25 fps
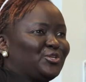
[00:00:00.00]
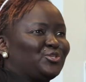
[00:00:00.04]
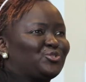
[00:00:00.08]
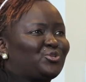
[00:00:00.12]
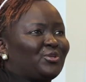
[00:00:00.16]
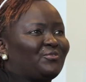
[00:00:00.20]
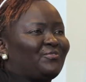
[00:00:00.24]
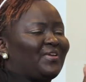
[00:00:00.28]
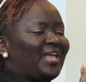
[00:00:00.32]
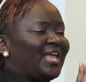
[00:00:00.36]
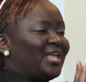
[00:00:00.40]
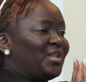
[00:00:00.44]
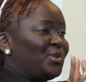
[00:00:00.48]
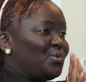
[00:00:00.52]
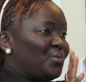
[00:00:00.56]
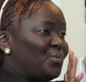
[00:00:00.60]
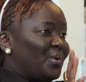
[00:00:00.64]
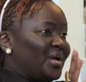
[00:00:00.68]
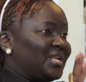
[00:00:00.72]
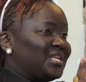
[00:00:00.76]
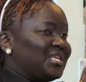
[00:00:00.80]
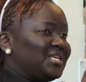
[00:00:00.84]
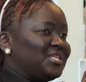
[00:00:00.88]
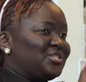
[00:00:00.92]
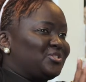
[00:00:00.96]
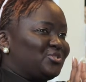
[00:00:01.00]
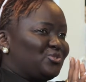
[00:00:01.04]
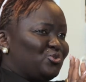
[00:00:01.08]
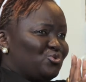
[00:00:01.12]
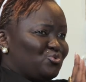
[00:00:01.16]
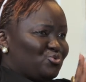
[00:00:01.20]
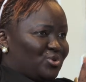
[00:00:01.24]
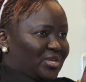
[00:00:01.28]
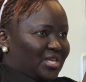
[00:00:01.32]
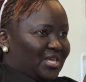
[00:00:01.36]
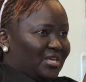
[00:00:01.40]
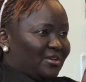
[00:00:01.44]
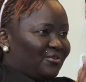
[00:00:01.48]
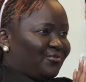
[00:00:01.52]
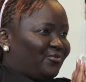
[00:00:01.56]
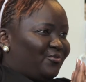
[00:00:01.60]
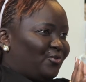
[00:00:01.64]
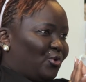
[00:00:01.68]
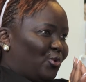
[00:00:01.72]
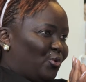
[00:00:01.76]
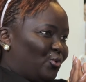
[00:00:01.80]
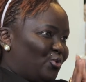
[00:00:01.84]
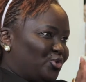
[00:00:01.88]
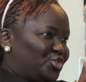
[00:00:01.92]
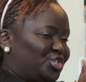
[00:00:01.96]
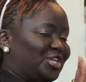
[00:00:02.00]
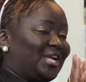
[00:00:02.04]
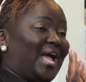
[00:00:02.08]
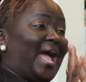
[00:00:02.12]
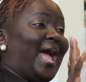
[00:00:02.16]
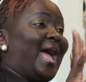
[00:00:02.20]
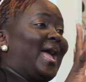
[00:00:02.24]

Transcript: So if anyone is looking for coaching,